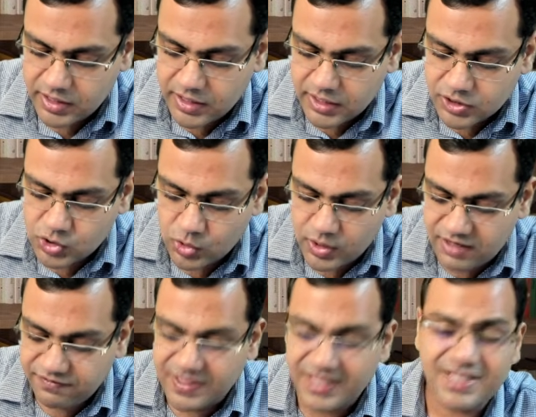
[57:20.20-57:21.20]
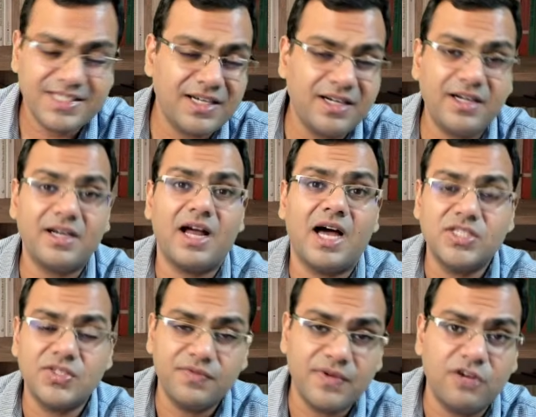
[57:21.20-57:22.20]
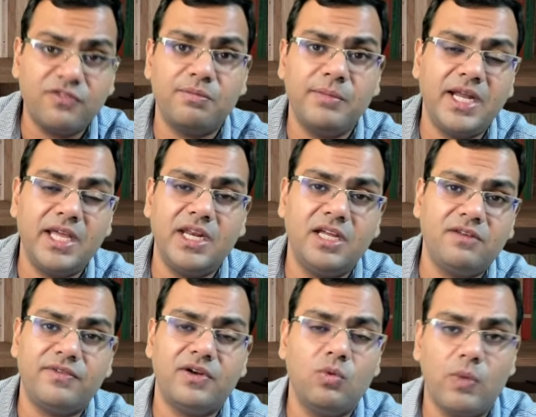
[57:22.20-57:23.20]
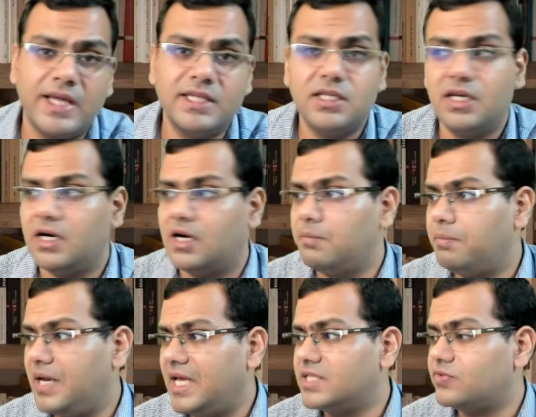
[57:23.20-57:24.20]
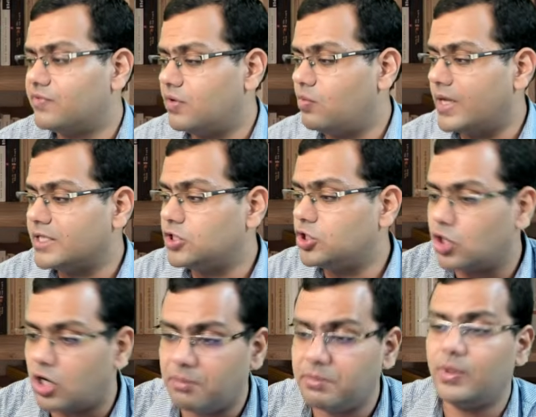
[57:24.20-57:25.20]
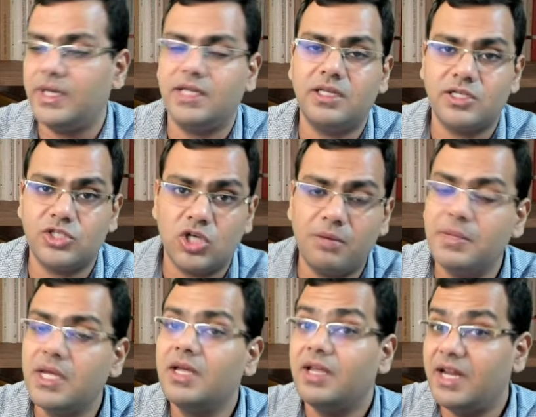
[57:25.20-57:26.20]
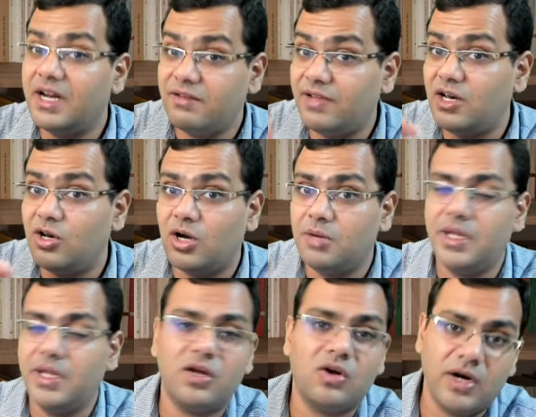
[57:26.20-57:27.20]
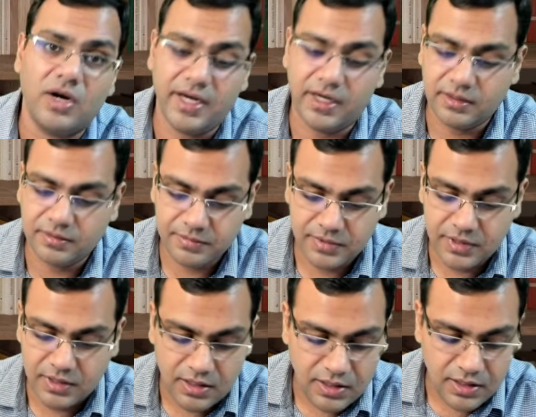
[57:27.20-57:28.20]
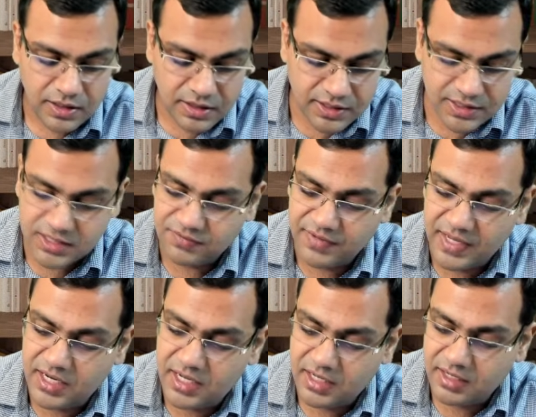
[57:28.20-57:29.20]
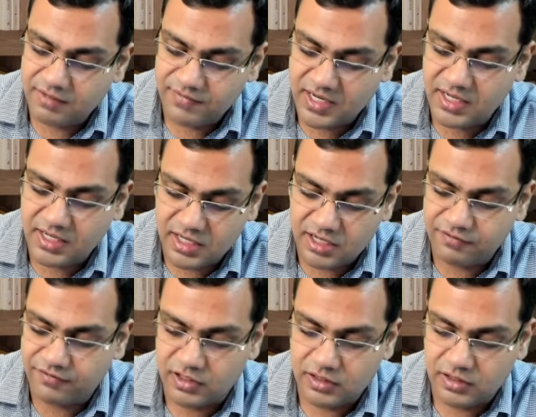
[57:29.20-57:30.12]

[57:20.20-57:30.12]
So if there is a transfer of material from one place, from one job to another job, it will not be recorded. This is very, very careful.